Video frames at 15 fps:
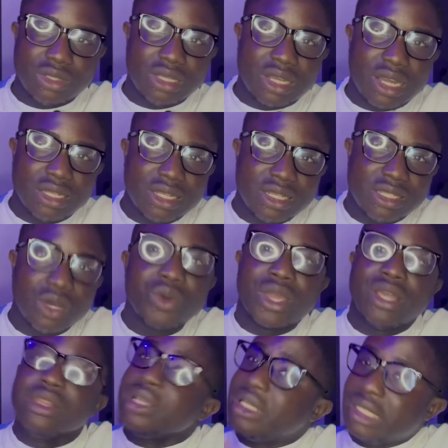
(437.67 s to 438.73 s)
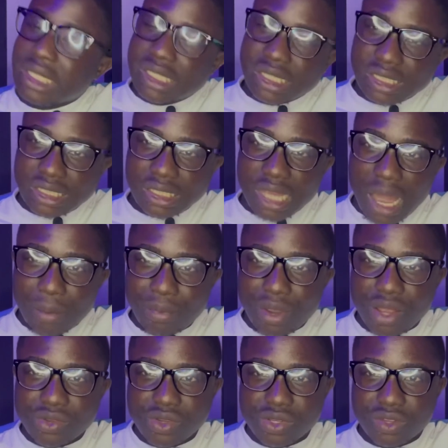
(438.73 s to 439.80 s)
can then say, okay, this is the IP
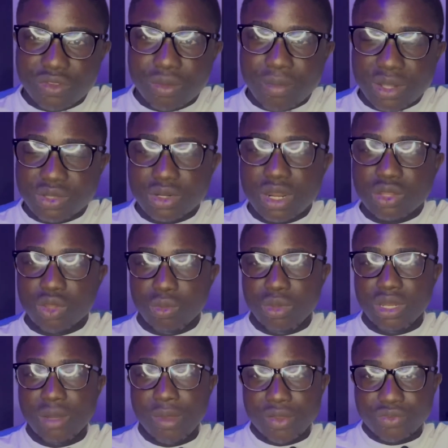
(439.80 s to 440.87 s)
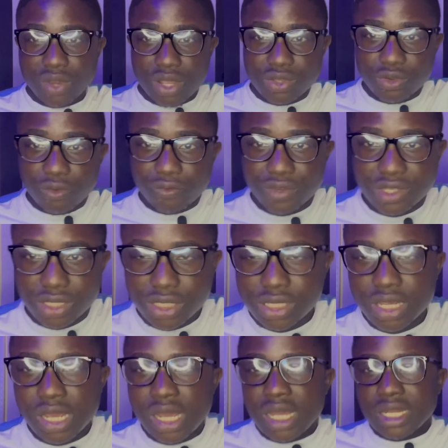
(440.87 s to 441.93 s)
address of the particular domain name you're trying to visit.
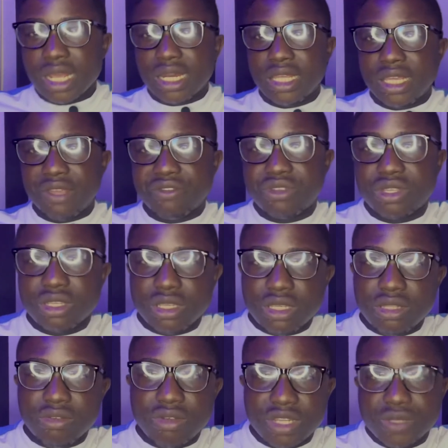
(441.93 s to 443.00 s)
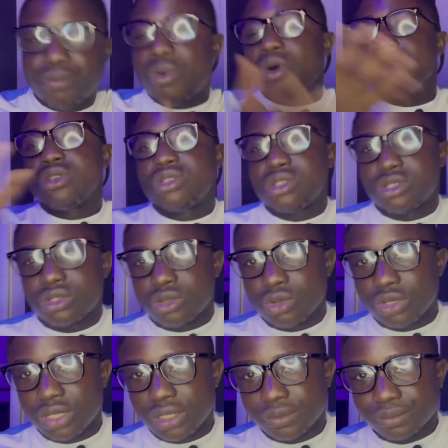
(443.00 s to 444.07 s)
Then it gives it response to
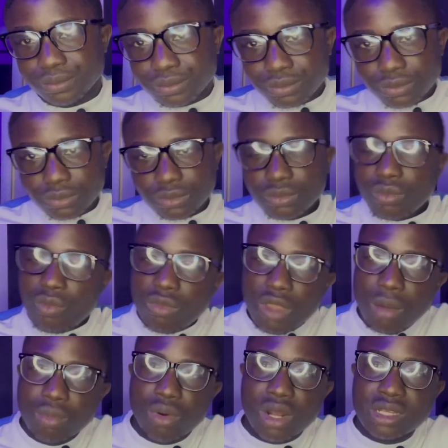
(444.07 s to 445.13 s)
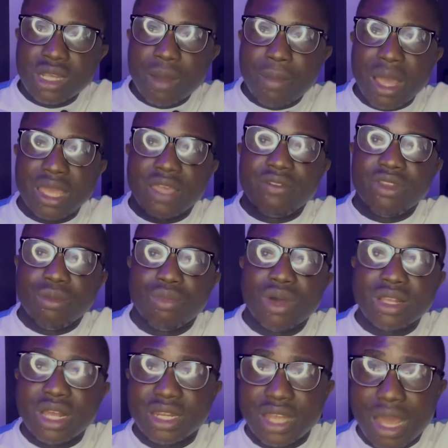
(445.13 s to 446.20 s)
the browser by giving the
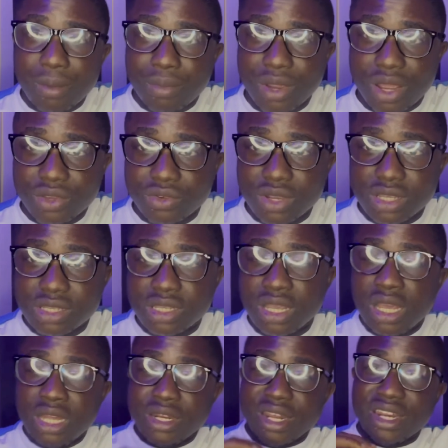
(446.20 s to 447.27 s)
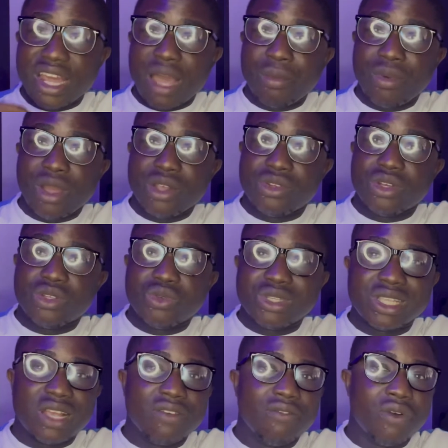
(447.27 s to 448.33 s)
browser the IP address. The IP address, which
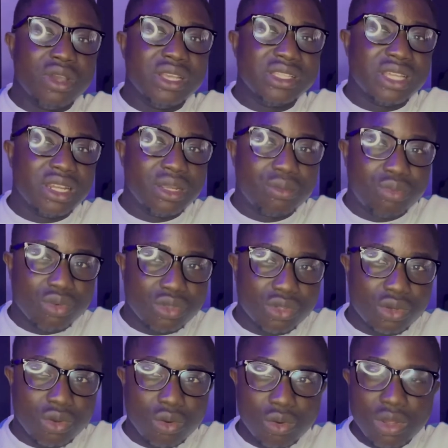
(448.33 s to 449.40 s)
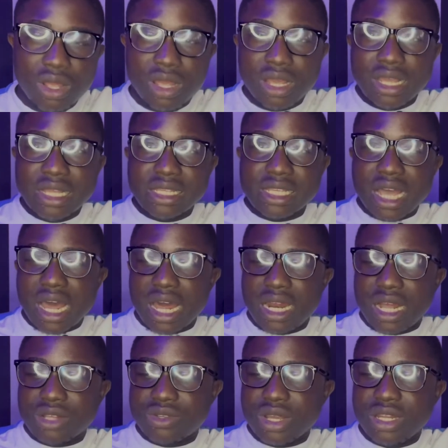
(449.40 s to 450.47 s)
stands for Internet Protocol, is
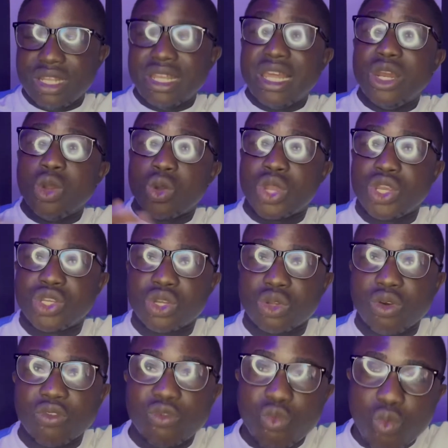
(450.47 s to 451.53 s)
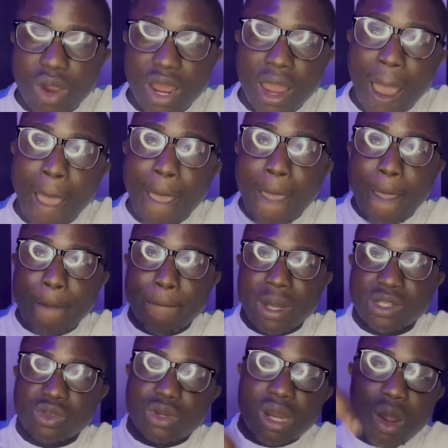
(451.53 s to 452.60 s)
actually a location of where a
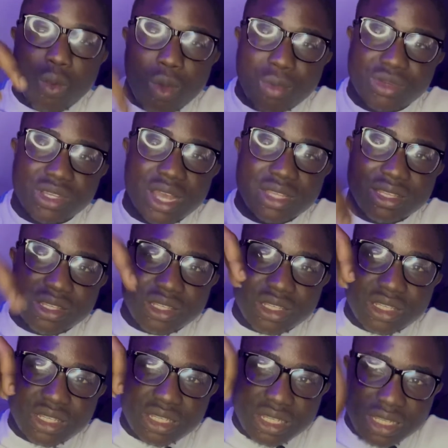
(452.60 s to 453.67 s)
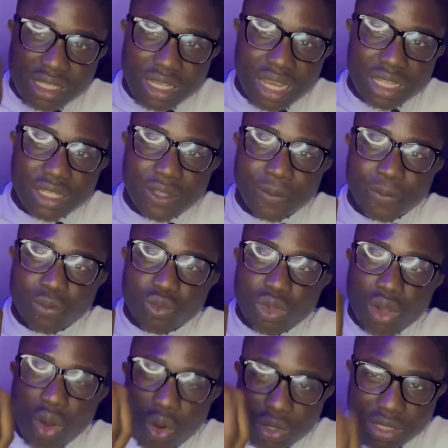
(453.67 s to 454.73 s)
particular website is seated
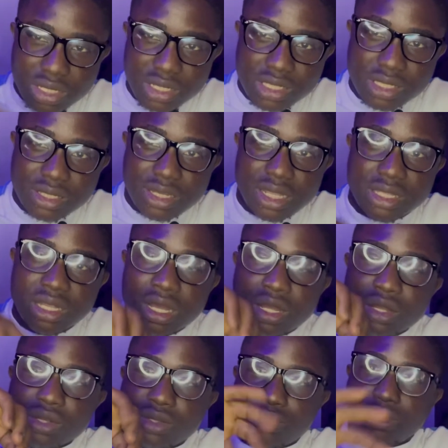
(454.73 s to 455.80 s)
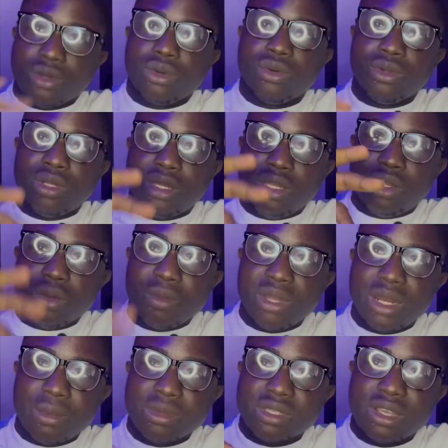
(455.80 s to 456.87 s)
on the internet. So the
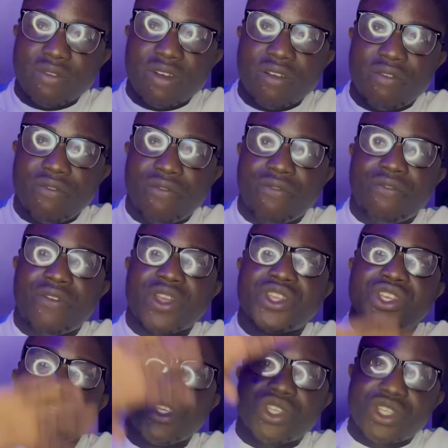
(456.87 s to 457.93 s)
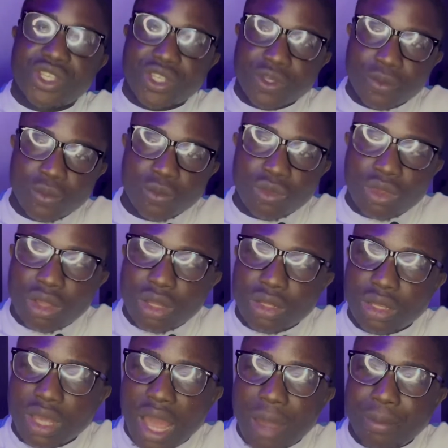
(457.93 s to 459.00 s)
domain name server fetches
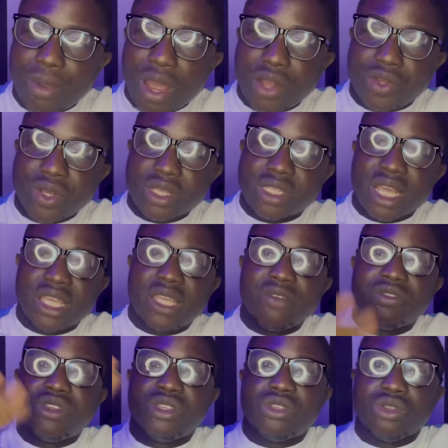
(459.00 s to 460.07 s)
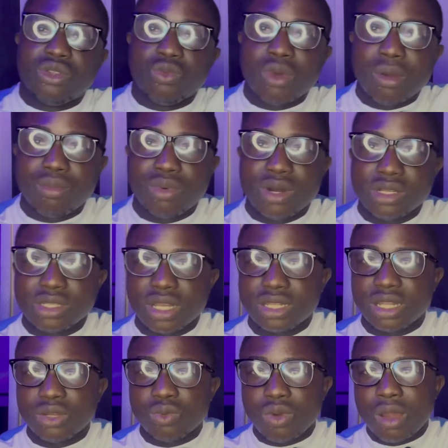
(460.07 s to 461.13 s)
the IP address and gives it to the web browser.
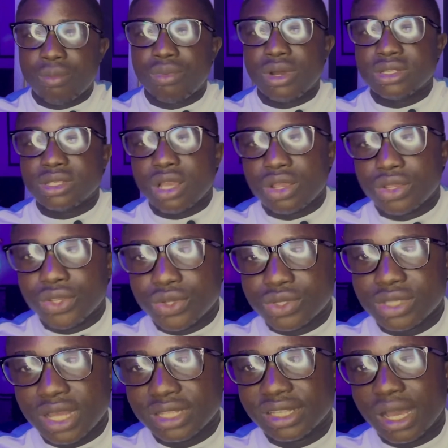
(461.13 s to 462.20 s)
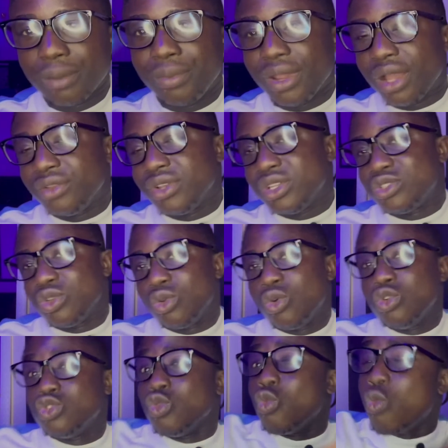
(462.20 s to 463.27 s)
Then the web browser uses that IP address to
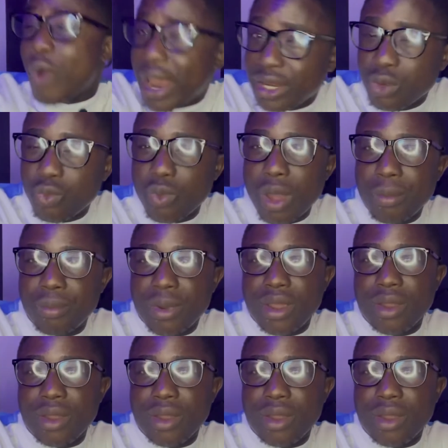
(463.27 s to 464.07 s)
go to where the web